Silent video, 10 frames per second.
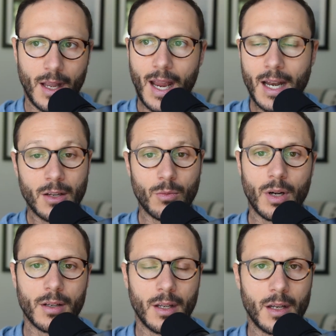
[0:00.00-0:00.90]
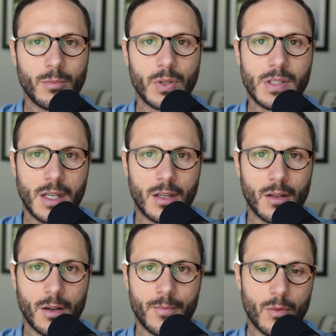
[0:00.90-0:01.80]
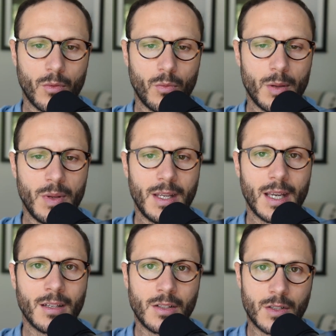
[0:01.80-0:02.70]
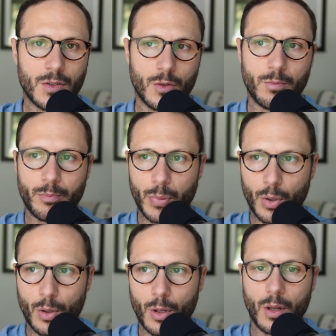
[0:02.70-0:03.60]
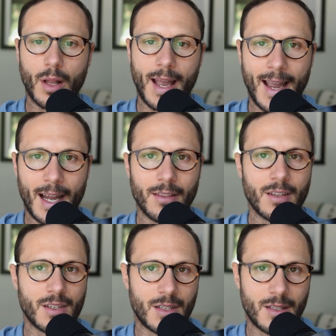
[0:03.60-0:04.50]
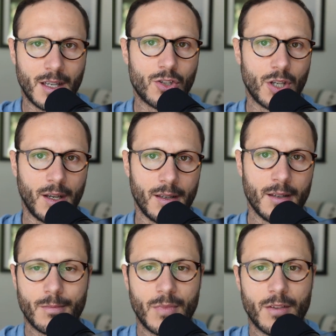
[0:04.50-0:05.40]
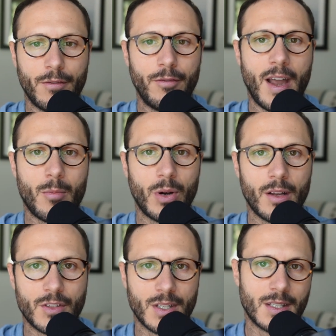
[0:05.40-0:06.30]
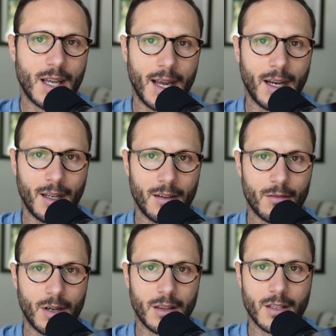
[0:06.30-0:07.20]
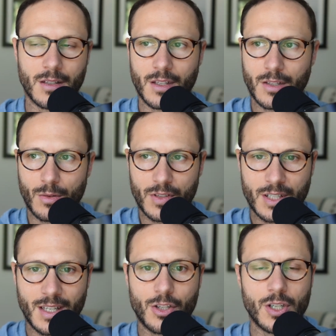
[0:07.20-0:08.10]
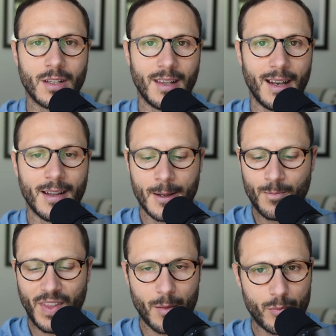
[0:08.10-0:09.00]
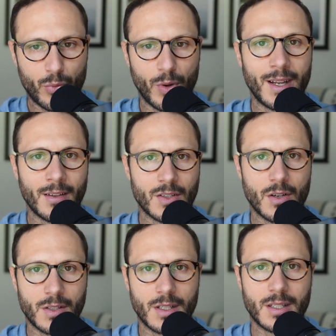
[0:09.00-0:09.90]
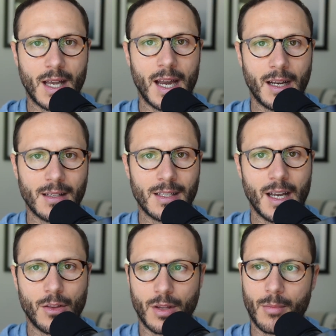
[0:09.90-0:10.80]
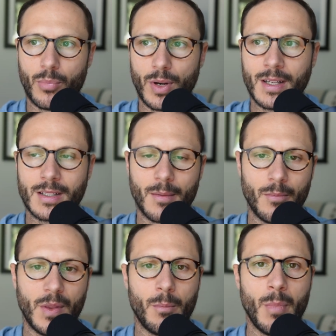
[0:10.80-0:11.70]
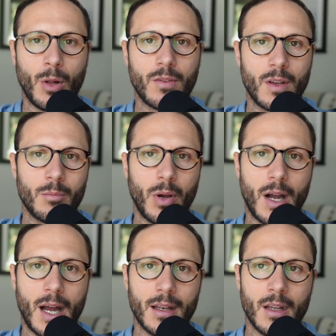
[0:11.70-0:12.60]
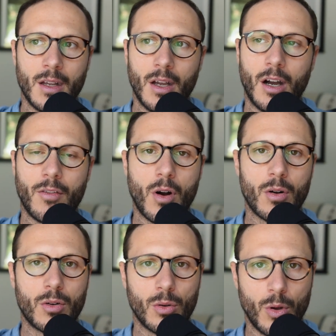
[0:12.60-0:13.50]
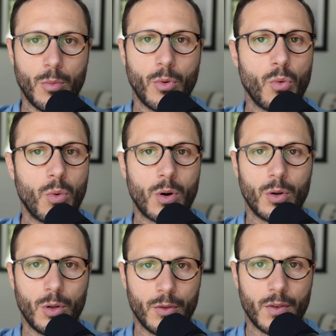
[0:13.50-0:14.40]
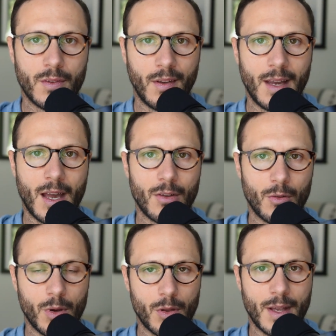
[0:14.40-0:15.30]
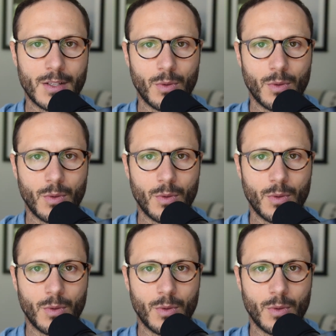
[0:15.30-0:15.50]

anyone in particular, we begin to pull at the stitching, the fabric of society, right? The sort of stitching that brings our society together, that brings the melting pot of our global world together, whether that's